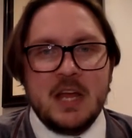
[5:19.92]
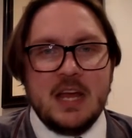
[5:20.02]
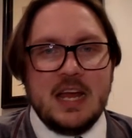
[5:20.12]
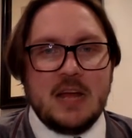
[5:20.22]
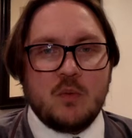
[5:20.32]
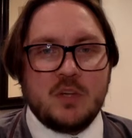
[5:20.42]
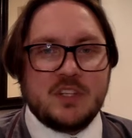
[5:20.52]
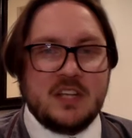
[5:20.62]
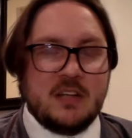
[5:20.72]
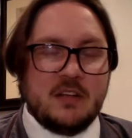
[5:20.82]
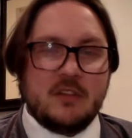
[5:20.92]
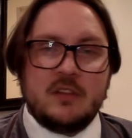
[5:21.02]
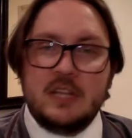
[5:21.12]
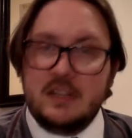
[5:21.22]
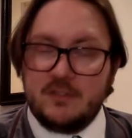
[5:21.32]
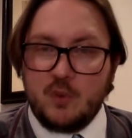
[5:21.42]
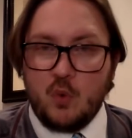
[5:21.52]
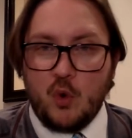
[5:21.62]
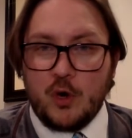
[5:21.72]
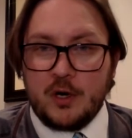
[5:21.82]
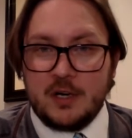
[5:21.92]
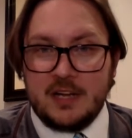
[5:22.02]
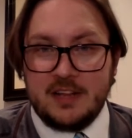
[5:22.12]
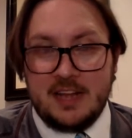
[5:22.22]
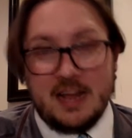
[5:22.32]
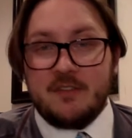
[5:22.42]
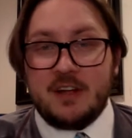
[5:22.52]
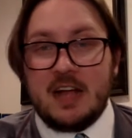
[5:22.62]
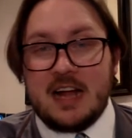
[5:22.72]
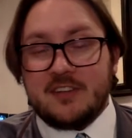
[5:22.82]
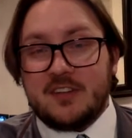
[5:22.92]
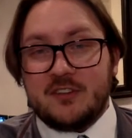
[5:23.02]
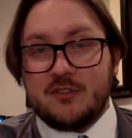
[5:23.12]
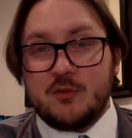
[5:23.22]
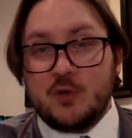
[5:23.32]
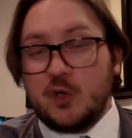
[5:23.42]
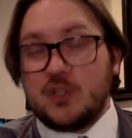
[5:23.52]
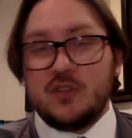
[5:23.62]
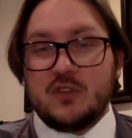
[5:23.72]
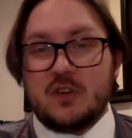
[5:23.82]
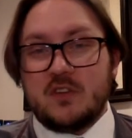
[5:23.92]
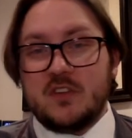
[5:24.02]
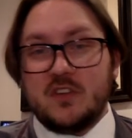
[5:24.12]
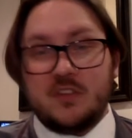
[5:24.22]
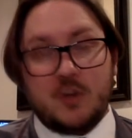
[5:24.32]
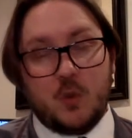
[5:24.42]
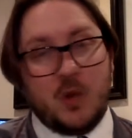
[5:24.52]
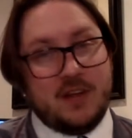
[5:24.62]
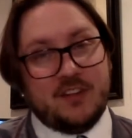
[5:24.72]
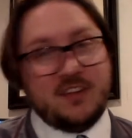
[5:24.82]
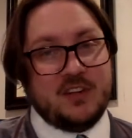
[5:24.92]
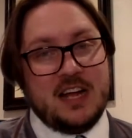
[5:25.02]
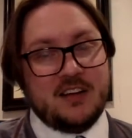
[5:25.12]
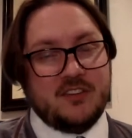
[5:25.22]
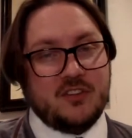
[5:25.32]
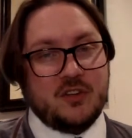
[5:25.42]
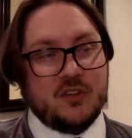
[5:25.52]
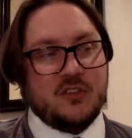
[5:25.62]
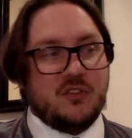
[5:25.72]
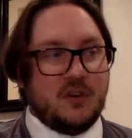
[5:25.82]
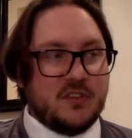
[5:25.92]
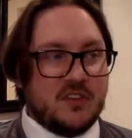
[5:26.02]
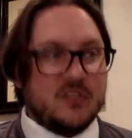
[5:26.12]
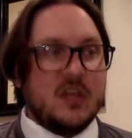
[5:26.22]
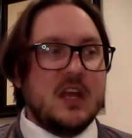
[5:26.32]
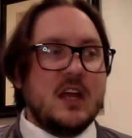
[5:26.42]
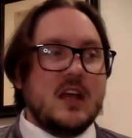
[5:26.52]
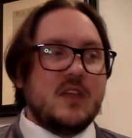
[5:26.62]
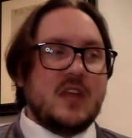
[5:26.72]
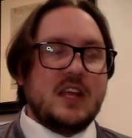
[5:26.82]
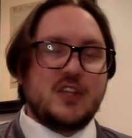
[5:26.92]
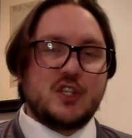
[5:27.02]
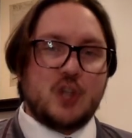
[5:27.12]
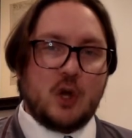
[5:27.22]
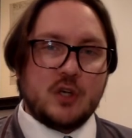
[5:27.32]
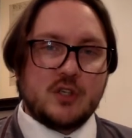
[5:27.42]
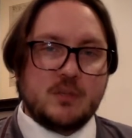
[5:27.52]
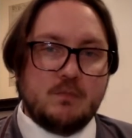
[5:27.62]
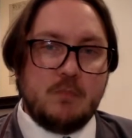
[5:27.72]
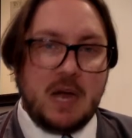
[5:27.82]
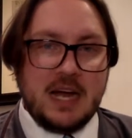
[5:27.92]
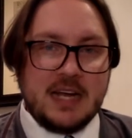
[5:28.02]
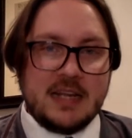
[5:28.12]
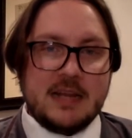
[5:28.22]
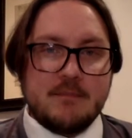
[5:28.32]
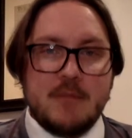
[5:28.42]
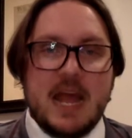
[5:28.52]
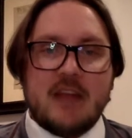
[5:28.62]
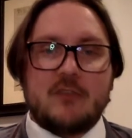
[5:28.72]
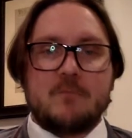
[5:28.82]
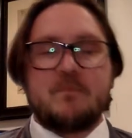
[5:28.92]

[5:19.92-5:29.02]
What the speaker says: And once they leave the war and they have access to goods and services, and their wives have access to goods and services, they start to buy in mass.